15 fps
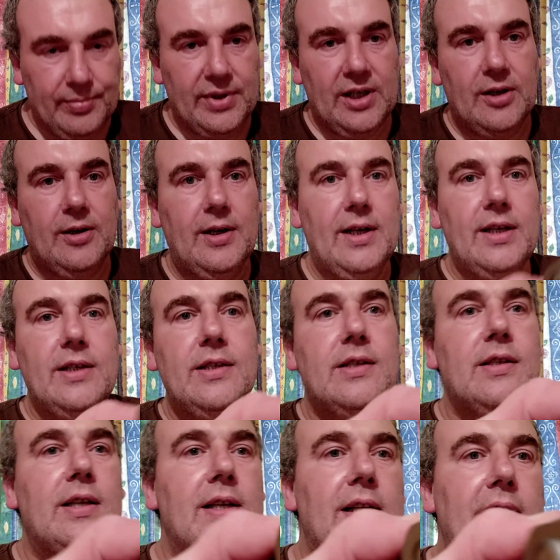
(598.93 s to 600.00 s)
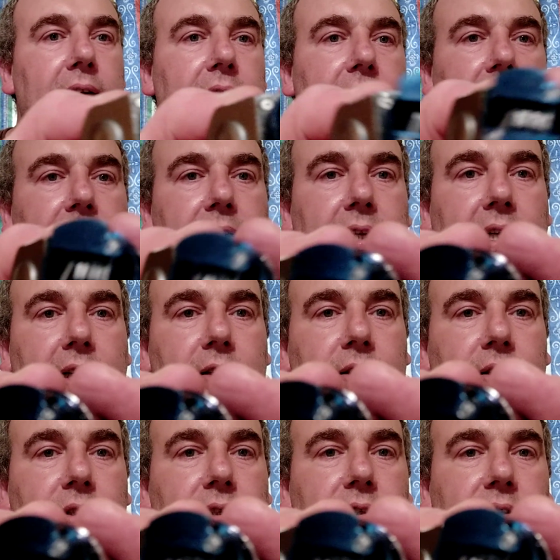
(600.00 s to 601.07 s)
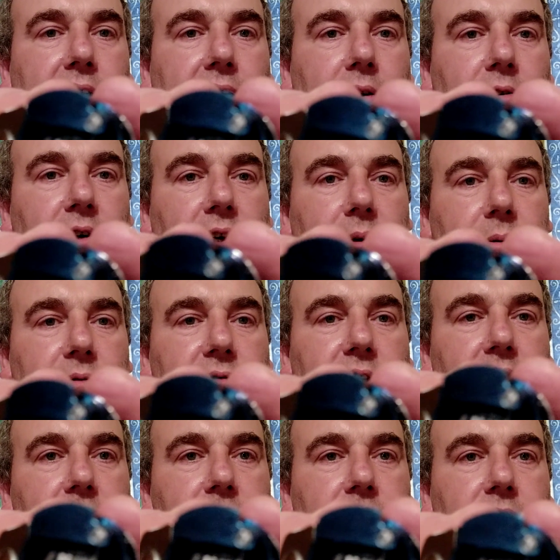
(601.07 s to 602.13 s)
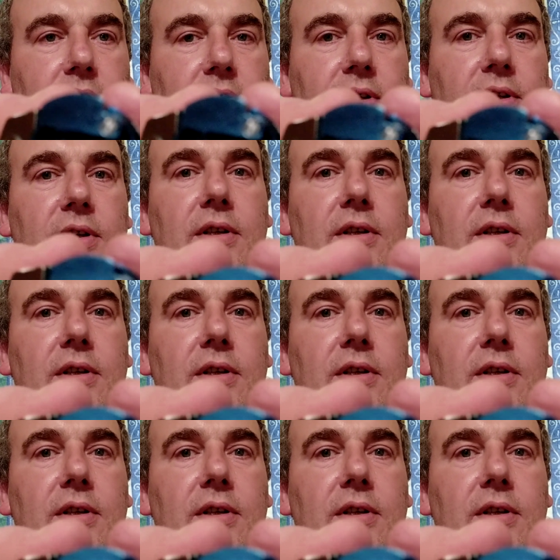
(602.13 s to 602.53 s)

pliers. See that there now? that alright with yous?